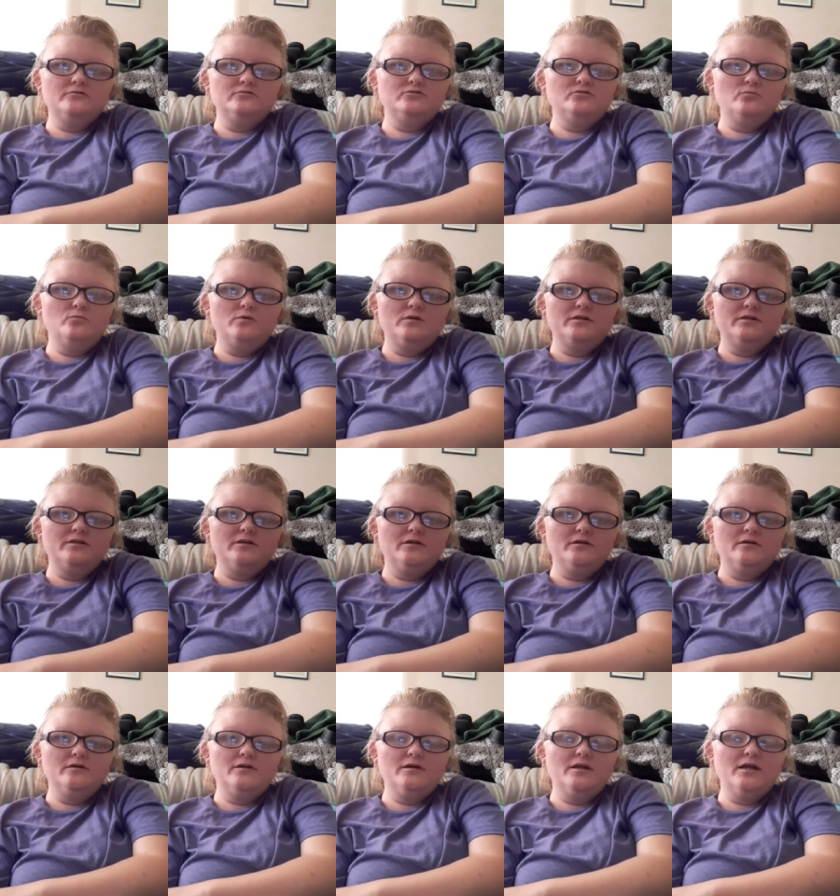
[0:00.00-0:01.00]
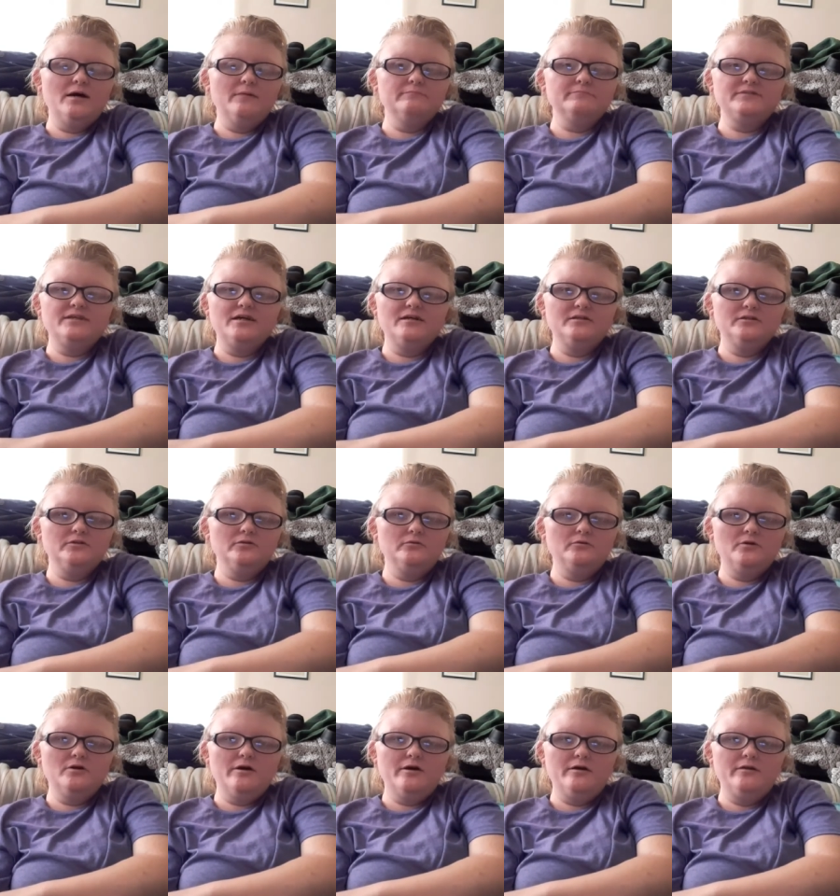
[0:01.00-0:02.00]
into one thing. And I'm telling
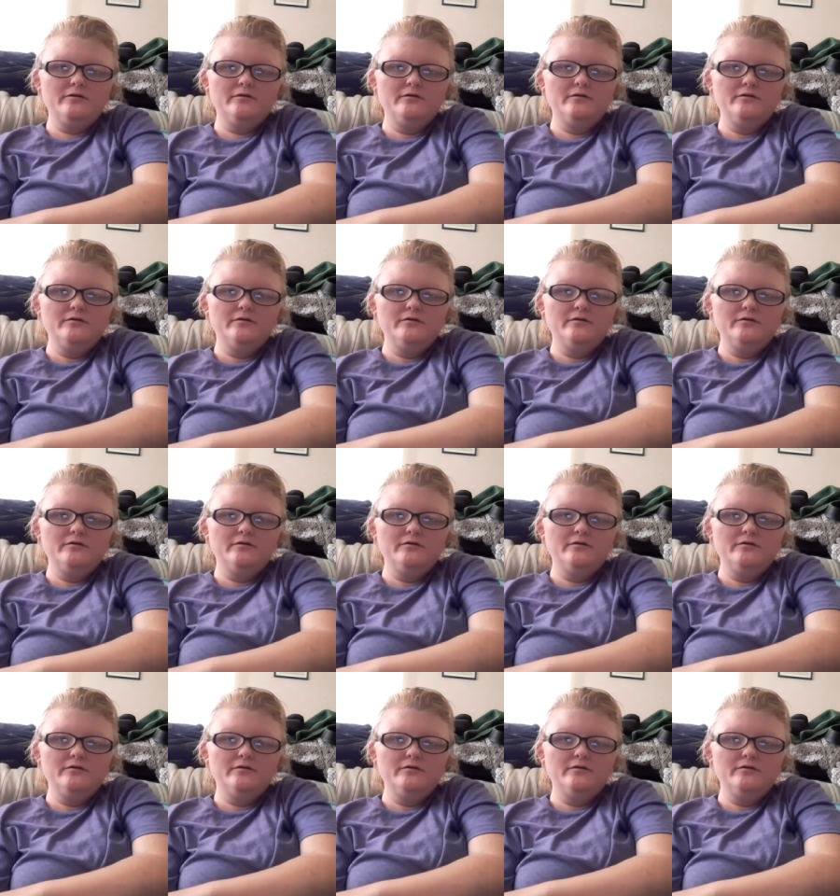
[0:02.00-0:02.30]
you not.